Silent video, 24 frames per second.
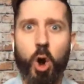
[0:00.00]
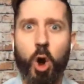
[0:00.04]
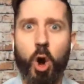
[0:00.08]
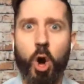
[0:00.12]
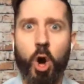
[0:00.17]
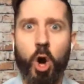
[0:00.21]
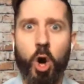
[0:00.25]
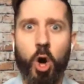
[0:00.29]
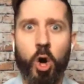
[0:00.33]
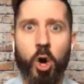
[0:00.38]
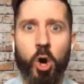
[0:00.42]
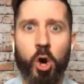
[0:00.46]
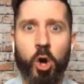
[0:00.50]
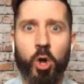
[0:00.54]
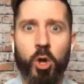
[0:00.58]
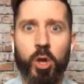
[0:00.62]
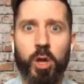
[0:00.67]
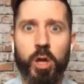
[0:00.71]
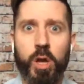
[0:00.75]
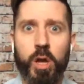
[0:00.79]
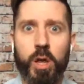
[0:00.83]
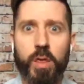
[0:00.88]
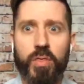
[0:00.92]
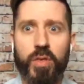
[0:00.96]

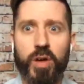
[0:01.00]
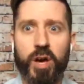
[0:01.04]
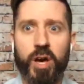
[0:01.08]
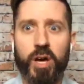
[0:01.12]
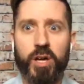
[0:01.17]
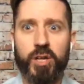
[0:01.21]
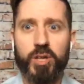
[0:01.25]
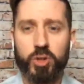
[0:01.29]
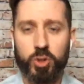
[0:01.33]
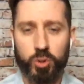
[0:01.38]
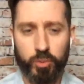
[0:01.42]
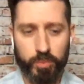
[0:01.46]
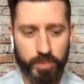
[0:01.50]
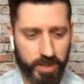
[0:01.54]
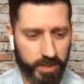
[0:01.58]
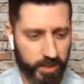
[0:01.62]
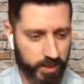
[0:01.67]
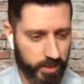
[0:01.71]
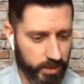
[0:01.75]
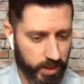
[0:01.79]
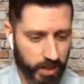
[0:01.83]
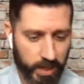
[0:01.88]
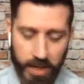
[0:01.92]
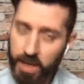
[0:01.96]
all the
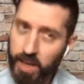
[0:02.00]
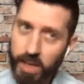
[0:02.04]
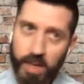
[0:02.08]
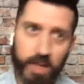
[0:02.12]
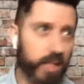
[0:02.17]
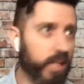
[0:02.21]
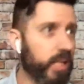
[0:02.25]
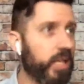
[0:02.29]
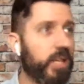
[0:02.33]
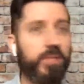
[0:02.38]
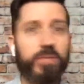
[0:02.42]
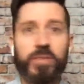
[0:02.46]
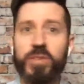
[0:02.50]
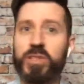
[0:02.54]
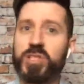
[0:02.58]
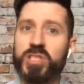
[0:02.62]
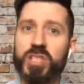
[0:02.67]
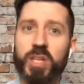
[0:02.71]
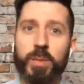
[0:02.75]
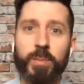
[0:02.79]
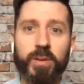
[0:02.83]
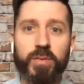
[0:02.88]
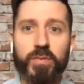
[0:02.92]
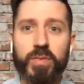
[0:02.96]
humans and even
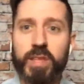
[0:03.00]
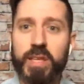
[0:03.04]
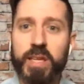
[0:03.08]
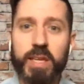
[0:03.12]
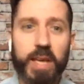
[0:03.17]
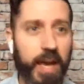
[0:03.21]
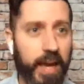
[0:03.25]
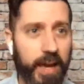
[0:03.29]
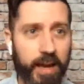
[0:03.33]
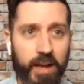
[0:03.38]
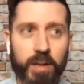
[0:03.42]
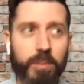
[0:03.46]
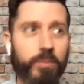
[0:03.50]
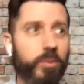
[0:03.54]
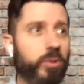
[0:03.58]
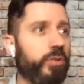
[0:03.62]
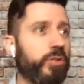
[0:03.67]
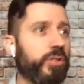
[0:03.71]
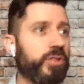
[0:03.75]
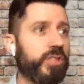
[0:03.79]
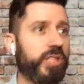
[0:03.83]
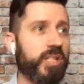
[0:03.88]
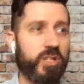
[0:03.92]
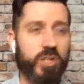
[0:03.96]
some of the
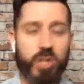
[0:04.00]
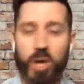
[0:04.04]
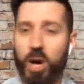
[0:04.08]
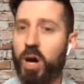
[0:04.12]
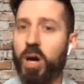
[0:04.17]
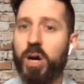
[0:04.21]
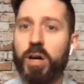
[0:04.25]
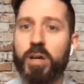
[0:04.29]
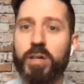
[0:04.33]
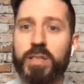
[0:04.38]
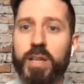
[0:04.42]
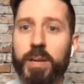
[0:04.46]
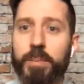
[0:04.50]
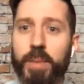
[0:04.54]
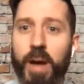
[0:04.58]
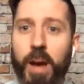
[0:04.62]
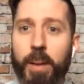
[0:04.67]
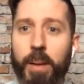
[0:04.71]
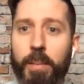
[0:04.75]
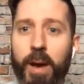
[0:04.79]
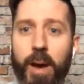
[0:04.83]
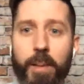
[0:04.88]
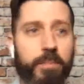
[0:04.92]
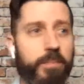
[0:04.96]
animals and dogs. I'm
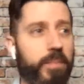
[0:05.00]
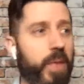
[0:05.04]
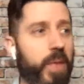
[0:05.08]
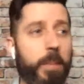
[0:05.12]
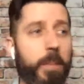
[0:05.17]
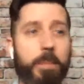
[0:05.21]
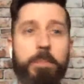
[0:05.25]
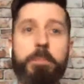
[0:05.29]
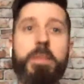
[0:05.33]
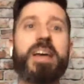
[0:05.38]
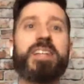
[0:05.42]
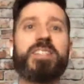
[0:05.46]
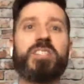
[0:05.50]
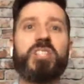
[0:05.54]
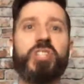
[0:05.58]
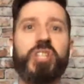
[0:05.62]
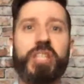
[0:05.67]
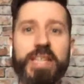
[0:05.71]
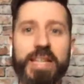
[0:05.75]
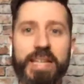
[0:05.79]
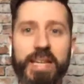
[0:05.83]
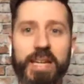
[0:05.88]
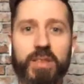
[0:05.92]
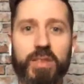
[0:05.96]

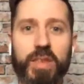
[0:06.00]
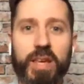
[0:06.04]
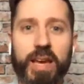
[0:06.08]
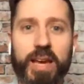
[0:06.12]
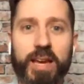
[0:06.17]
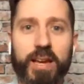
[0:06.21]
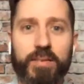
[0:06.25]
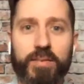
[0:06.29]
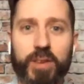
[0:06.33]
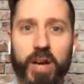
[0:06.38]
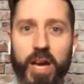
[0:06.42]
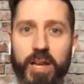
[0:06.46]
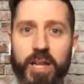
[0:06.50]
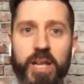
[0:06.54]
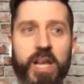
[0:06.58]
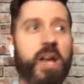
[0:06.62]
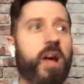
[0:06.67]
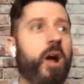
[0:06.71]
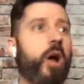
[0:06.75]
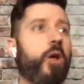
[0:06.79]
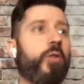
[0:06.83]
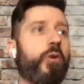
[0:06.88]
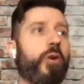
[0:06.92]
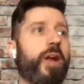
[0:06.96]
messaging anything I can find.
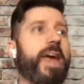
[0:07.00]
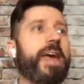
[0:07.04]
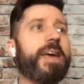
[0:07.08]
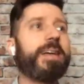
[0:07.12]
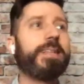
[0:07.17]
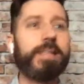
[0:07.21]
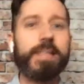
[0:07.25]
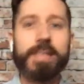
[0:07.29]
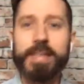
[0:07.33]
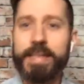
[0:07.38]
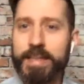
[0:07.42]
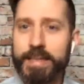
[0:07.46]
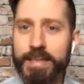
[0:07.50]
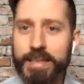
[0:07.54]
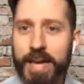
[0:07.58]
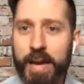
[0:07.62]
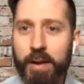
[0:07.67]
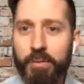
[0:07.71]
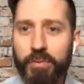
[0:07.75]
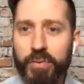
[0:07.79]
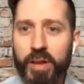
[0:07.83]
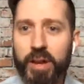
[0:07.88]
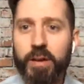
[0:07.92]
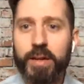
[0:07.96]
Are there aliens
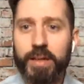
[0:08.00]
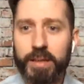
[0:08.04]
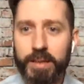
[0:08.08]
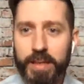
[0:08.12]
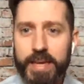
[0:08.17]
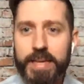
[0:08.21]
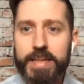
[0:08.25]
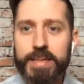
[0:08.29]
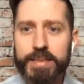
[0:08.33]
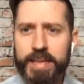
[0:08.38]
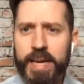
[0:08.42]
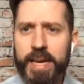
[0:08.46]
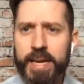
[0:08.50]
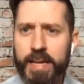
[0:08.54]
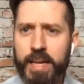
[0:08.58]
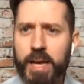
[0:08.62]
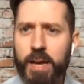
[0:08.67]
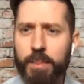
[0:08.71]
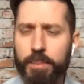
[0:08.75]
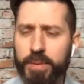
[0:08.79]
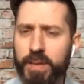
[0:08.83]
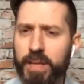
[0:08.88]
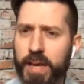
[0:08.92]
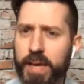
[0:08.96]
out there? Can they sign
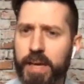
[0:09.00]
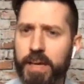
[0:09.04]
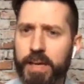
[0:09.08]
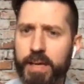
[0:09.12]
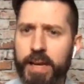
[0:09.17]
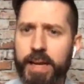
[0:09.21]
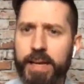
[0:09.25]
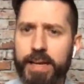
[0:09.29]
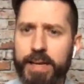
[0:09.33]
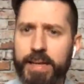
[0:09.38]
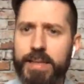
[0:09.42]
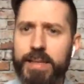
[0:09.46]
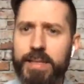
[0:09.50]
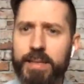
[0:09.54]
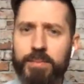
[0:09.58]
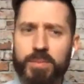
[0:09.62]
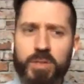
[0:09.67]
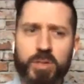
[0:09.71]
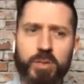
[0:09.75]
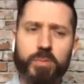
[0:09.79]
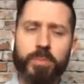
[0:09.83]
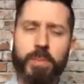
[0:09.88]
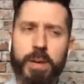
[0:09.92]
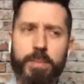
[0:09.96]
up? Can I get them
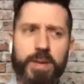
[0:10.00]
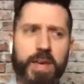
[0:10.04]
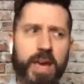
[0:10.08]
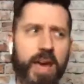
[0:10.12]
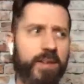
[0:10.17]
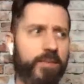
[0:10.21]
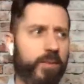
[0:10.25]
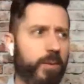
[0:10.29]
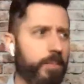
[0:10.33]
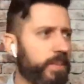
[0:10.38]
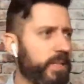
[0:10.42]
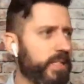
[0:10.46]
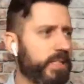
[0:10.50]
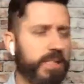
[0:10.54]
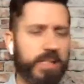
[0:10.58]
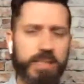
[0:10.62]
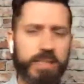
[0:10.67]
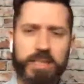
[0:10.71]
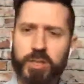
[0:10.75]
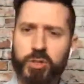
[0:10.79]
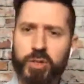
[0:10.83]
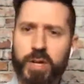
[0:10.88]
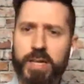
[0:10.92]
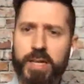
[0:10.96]
to maybe have a
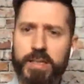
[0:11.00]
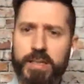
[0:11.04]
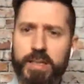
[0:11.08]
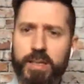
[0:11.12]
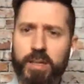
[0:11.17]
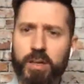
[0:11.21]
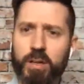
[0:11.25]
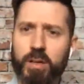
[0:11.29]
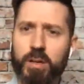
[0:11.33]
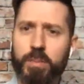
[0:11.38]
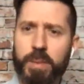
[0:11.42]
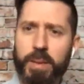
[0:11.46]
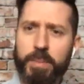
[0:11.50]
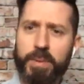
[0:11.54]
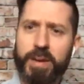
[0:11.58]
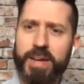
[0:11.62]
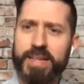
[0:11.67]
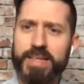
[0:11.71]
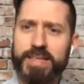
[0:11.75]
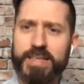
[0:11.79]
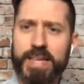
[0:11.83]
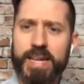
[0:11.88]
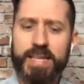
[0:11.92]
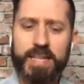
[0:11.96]
business address here? Maybe I
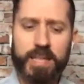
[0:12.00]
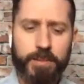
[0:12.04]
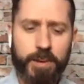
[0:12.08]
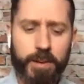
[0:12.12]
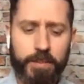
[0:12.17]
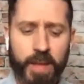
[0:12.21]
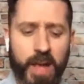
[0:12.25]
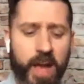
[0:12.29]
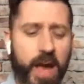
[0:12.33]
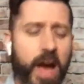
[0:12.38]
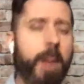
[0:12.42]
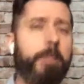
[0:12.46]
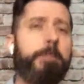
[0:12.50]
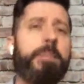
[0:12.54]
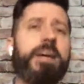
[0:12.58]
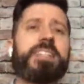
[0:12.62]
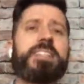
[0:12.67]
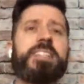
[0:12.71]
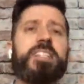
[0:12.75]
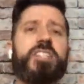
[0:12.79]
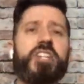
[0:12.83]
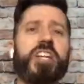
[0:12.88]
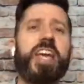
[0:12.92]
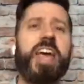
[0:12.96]
can sign them up. I'm
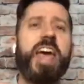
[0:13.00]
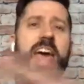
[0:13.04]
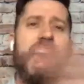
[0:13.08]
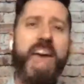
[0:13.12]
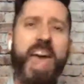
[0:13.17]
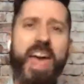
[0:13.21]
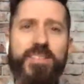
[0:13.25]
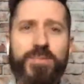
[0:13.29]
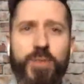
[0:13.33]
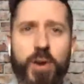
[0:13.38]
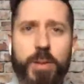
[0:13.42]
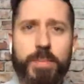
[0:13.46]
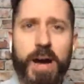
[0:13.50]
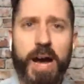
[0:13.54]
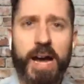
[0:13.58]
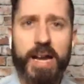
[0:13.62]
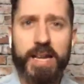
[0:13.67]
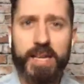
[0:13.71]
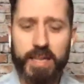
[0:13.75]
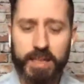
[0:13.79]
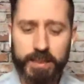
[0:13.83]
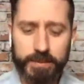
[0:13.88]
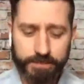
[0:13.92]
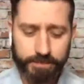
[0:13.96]
messaging
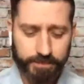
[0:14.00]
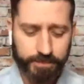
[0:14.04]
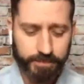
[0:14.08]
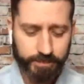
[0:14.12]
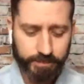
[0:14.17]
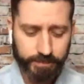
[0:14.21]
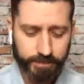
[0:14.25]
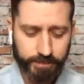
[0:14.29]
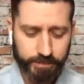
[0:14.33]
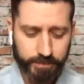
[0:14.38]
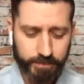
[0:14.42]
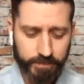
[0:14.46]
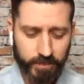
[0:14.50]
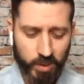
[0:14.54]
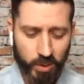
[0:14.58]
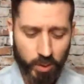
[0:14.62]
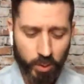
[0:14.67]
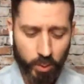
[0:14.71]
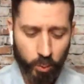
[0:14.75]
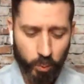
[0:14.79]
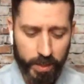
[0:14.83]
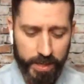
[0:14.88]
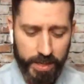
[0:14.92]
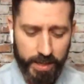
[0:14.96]
everybody.
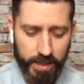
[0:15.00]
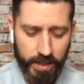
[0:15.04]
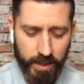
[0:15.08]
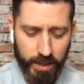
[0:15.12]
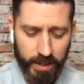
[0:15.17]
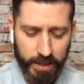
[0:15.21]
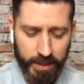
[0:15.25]
We